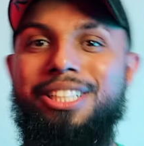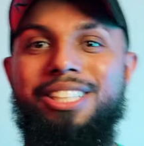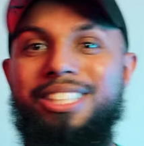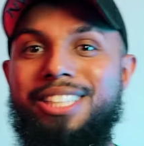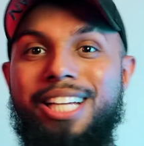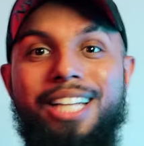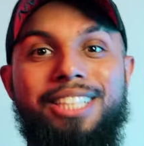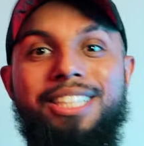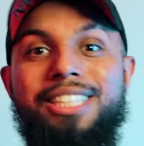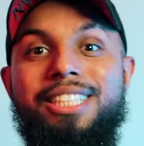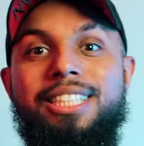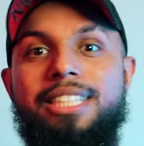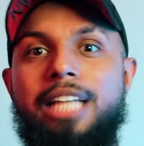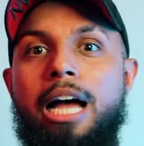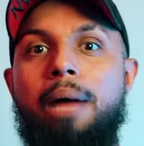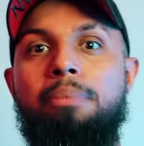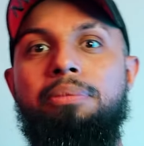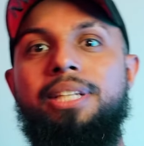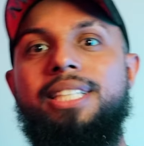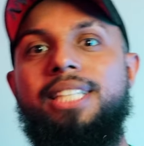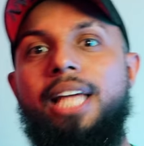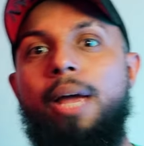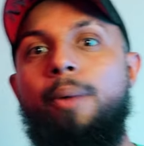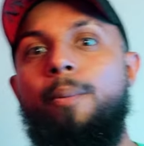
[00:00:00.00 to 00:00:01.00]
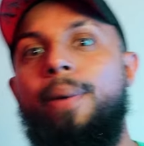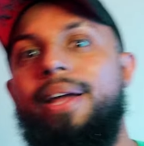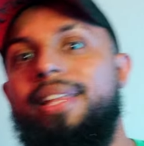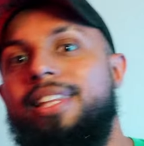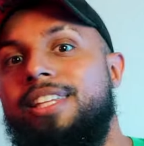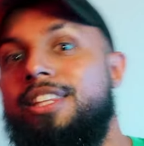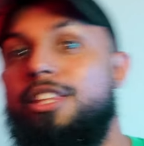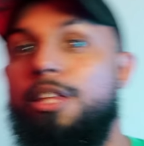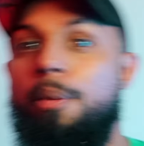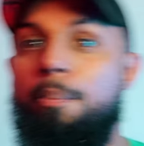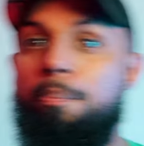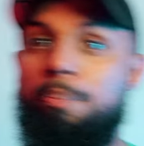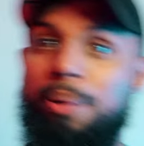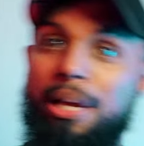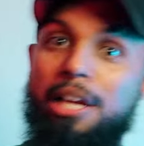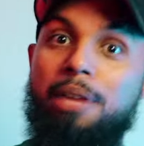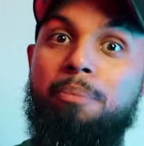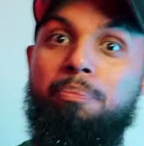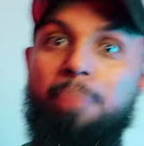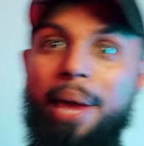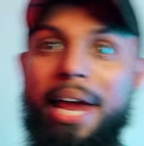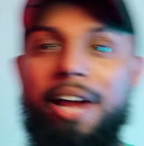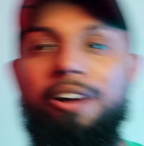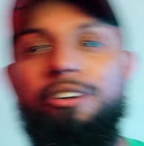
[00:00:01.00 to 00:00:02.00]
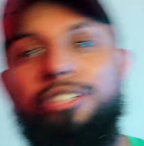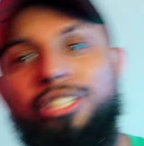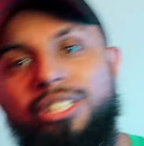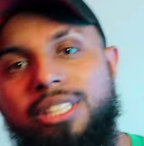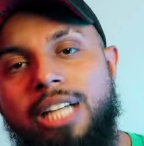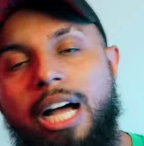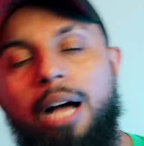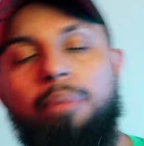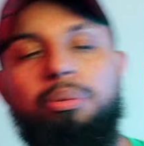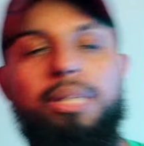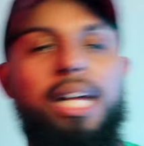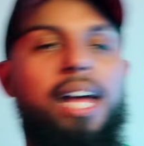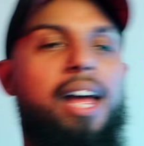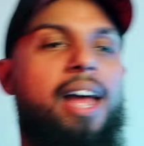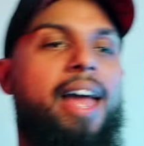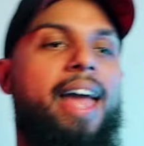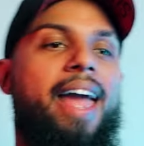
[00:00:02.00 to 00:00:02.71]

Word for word: doesn't stop the same way that the big bear stops.